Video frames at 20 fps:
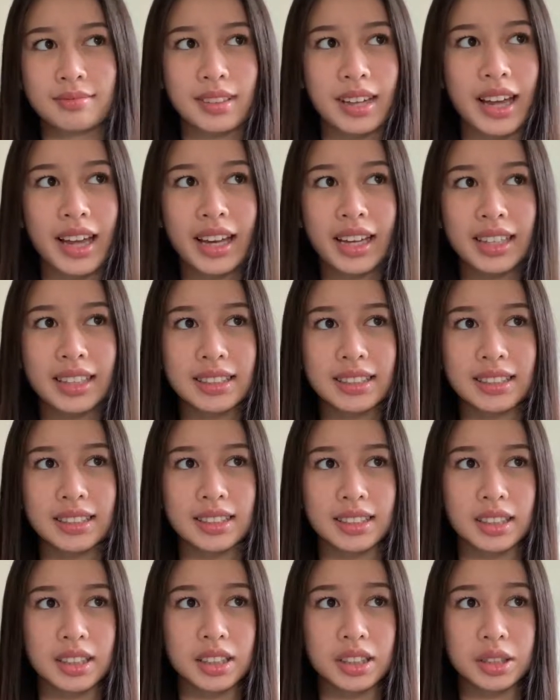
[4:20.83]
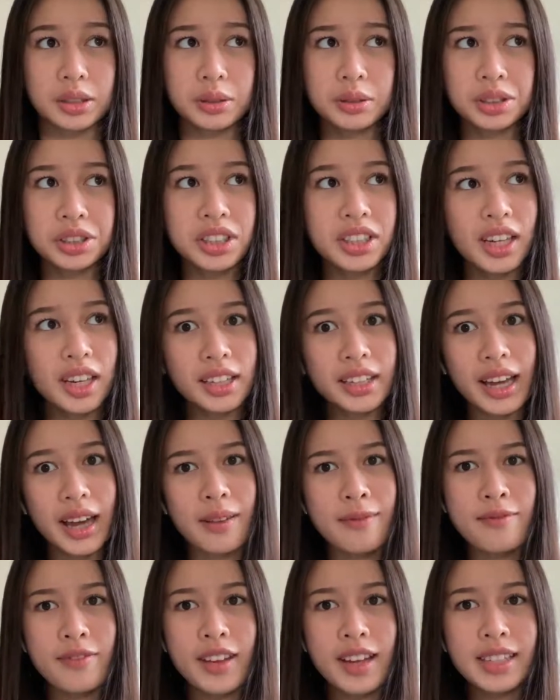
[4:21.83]
and usually on
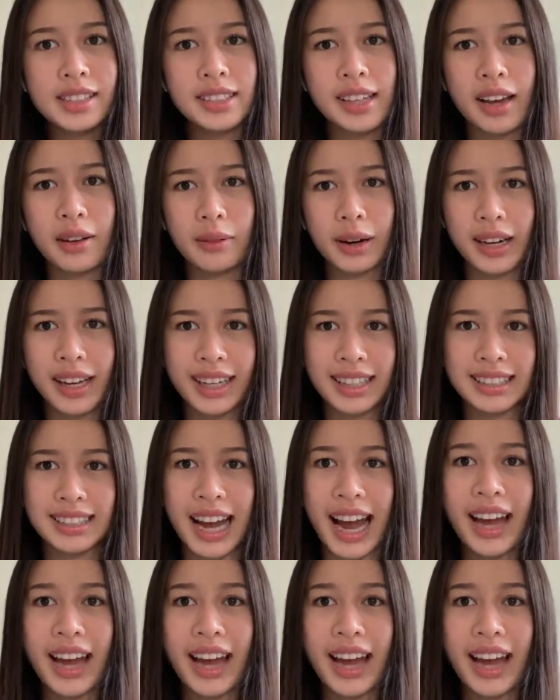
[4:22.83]
chem phys, I run out of time.